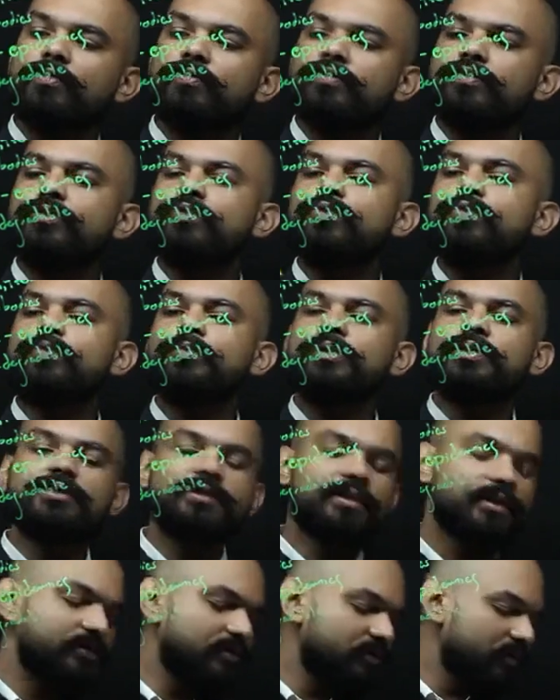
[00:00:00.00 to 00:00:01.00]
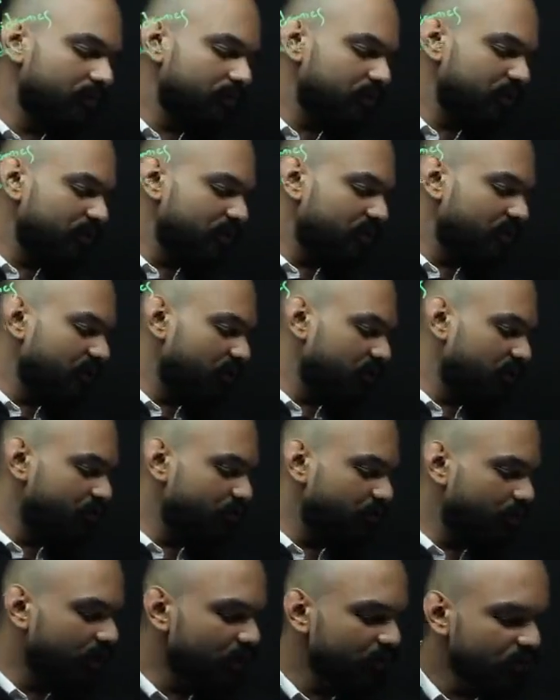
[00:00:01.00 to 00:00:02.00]
of human consumption is
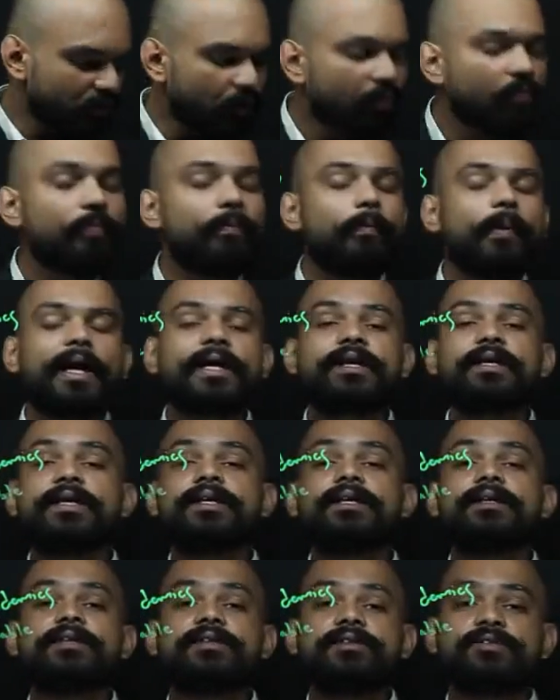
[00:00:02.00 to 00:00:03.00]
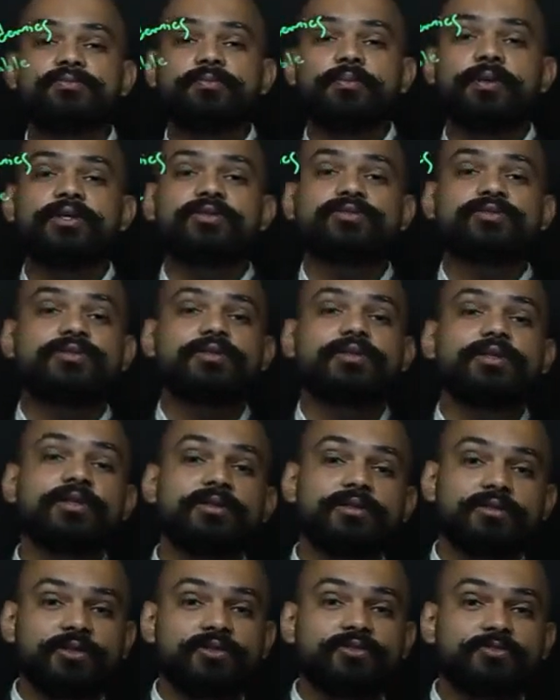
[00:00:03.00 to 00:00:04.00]
based on packing, is
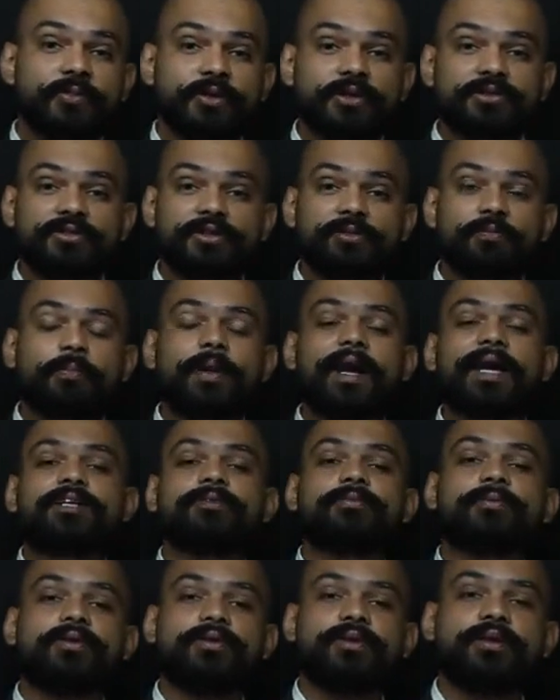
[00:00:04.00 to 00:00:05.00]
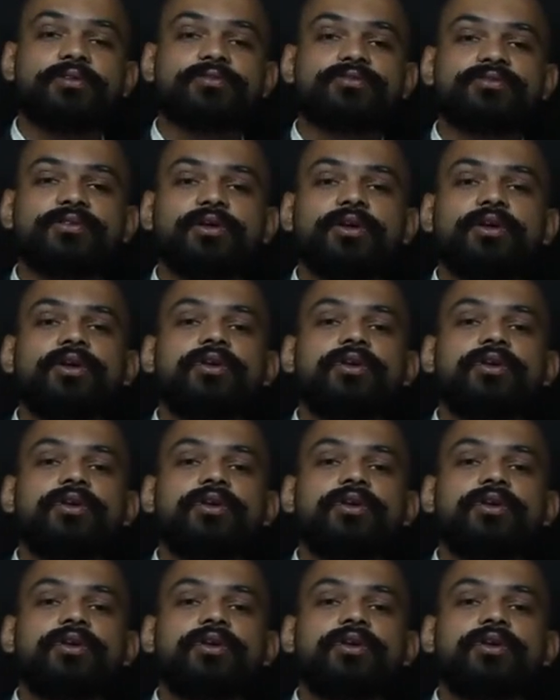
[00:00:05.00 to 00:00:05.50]
based in packed products.